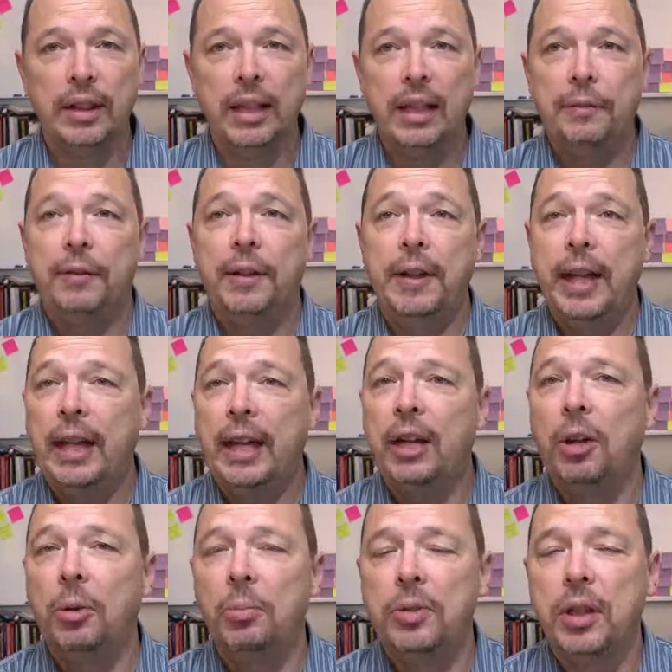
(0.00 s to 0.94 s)
If it
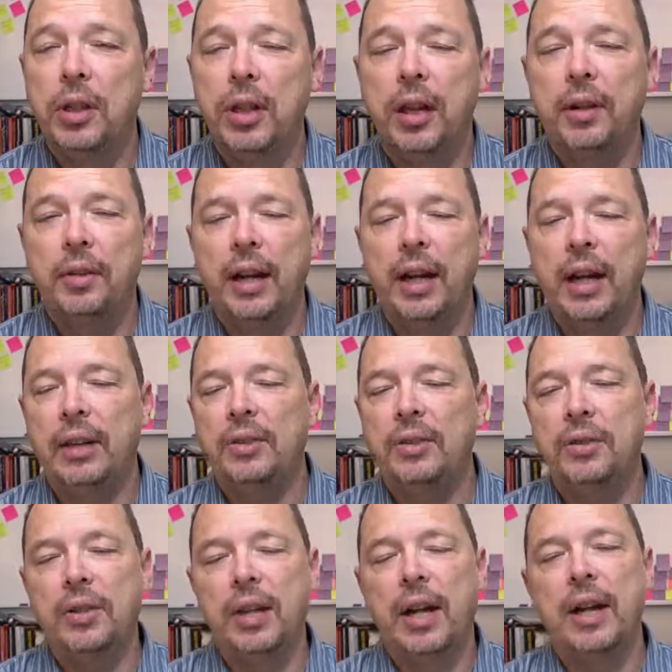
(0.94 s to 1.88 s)
helps, another
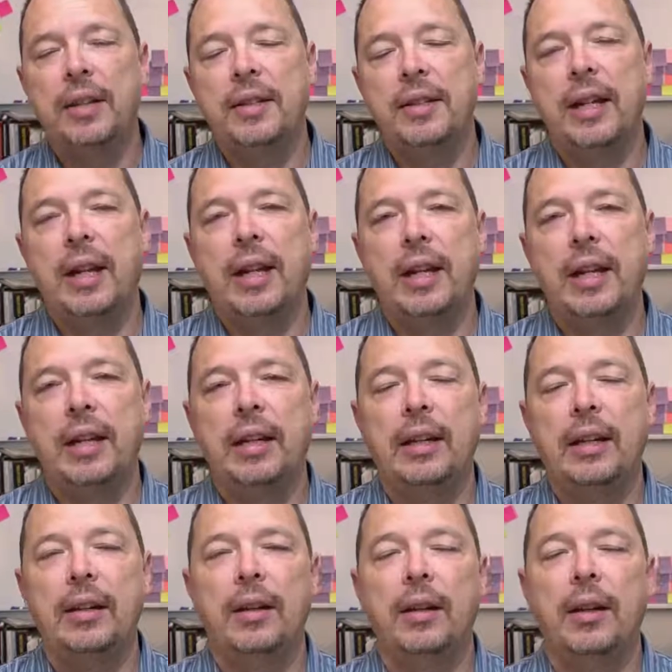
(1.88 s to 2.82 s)
exercise that I